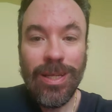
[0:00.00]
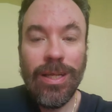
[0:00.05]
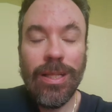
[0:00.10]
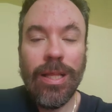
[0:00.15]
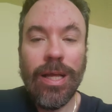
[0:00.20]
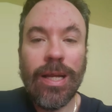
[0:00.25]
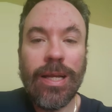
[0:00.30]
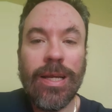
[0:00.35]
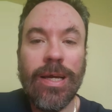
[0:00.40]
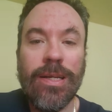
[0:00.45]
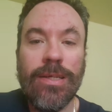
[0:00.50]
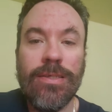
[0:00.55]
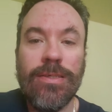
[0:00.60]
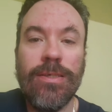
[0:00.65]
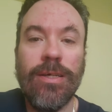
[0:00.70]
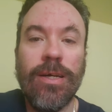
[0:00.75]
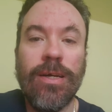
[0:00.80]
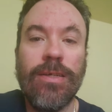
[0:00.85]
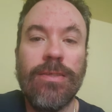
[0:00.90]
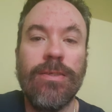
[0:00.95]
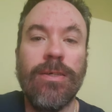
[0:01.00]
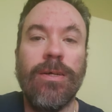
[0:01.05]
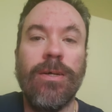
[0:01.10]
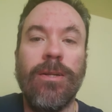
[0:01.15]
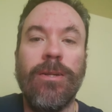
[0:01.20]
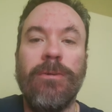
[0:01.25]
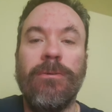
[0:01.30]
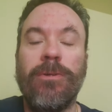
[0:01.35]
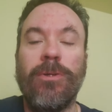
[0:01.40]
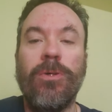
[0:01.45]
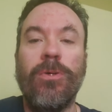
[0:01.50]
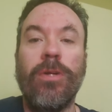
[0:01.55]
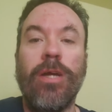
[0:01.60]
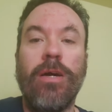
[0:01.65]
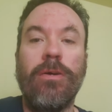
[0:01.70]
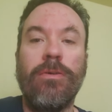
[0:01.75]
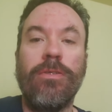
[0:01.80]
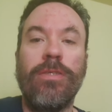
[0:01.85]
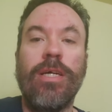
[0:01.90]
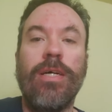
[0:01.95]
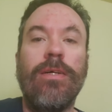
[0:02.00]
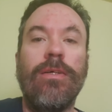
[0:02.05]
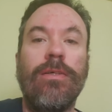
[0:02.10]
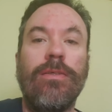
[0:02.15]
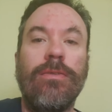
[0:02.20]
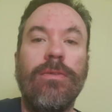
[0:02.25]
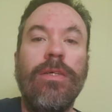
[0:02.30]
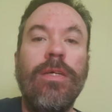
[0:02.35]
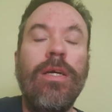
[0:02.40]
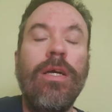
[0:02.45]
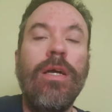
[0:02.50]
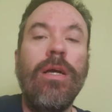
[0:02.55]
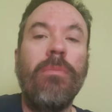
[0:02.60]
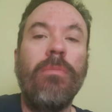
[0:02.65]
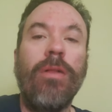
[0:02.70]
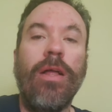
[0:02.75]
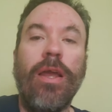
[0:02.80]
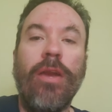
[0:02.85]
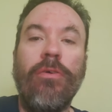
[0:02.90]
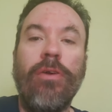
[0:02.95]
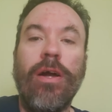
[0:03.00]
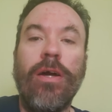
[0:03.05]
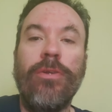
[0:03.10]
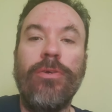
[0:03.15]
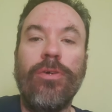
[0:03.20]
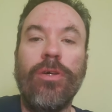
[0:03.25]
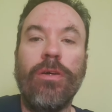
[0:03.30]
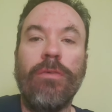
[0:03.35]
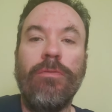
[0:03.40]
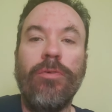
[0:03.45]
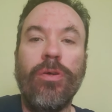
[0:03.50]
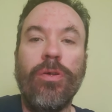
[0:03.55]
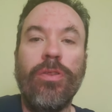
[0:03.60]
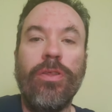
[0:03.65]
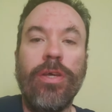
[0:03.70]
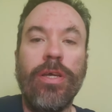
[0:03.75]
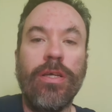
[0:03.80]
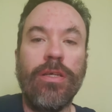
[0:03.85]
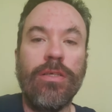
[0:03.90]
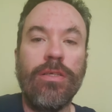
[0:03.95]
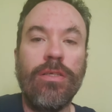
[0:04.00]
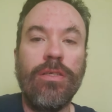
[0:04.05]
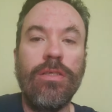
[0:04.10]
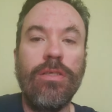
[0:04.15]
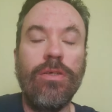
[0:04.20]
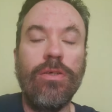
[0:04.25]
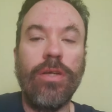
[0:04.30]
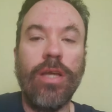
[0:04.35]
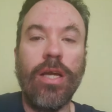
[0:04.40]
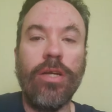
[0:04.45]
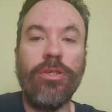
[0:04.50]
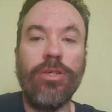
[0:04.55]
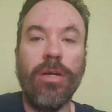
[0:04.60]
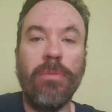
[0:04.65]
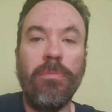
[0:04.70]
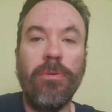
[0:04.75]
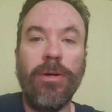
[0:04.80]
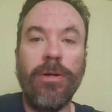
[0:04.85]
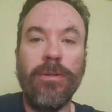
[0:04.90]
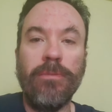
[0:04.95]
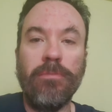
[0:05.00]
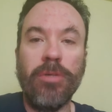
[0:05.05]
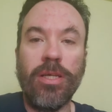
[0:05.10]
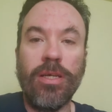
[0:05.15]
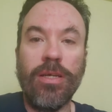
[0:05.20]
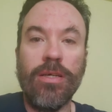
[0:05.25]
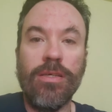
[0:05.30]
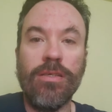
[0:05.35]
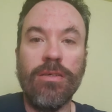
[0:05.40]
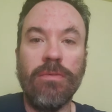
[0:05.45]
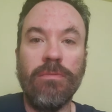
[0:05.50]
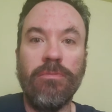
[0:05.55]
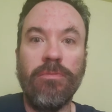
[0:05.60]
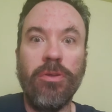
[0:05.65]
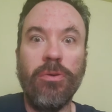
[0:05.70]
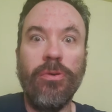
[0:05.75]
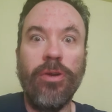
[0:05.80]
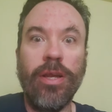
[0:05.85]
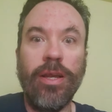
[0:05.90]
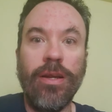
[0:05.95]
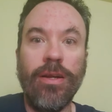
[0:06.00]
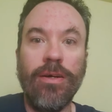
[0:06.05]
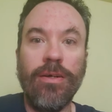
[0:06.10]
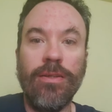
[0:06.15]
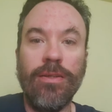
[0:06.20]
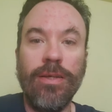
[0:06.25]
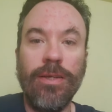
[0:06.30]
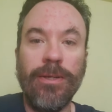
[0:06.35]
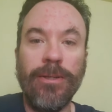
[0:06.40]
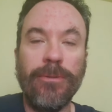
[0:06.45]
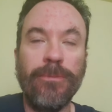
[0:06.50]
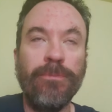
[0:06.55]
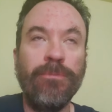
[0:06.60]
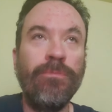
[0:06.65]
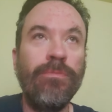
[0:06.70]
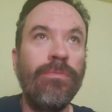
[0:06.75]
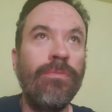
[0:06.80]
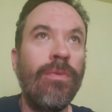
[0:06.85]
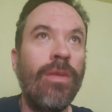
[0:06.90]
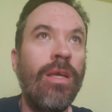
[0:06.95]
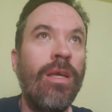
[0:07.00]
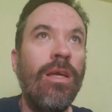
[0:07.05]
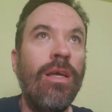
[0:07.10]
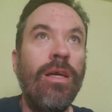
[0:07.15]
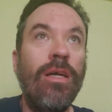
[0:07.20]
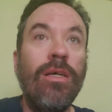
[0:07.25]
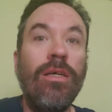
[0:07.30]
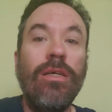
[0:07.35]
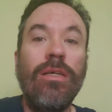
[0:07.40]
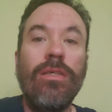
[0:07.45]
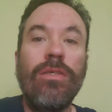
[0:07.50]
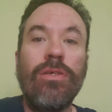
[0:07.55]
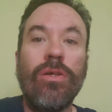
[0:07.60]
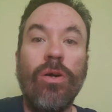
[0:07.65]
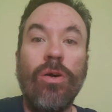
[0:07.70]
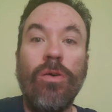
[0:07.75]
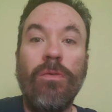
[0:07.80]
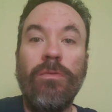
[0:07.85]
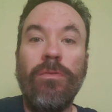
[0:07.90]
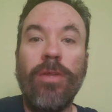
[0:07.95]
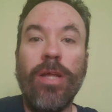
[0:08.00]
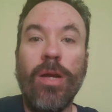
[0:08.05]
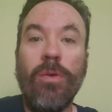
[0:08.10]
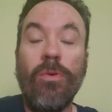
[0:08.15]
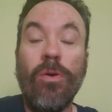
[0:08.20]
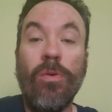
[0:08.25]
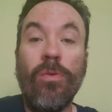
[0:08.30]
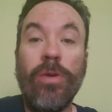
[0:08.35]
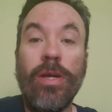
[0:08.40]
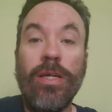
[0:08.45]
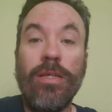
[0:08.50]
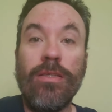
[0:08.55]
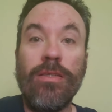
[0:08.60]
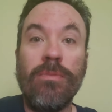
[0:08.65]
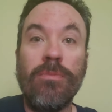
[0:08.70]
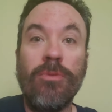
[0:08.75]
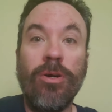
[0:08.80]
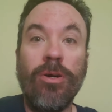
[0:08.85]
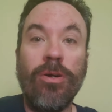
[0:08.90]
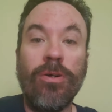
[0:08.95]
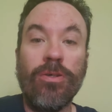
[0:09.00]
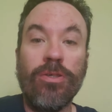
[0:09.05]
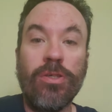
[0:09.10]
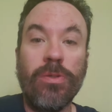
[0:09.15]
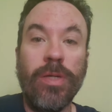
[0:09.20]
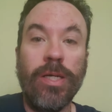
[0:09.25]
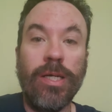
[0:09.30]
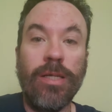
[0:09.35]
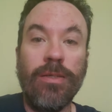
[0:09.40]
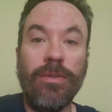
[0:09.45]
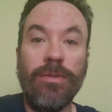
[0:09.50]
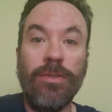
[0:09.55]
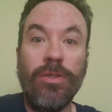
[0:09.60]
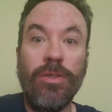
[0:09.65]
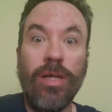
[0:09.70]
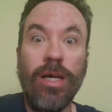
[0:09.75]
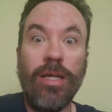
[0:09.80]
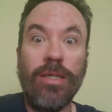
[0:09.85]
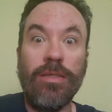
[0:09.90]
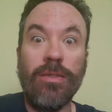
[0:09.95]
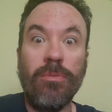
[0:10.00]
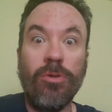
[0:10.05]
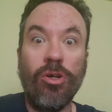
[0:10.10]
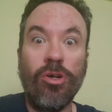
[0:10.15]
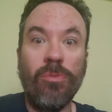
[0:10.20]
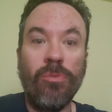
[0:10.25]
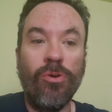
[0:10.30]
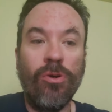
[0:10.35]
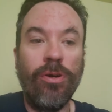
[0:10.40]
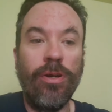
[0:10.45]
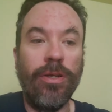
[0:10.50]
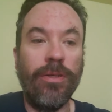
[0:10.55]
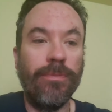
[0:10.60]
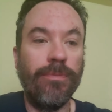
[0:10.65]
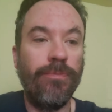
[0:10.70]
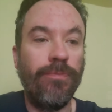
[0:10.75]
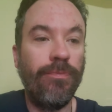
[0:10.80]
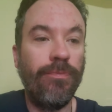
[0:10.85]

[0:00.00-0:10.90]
That kind of sucks. So I didn't go downtown and plan around doing a few things to catch up on because of the rain all day. So hopefully it won't rain tomorrow so I can do that tomorrow morning.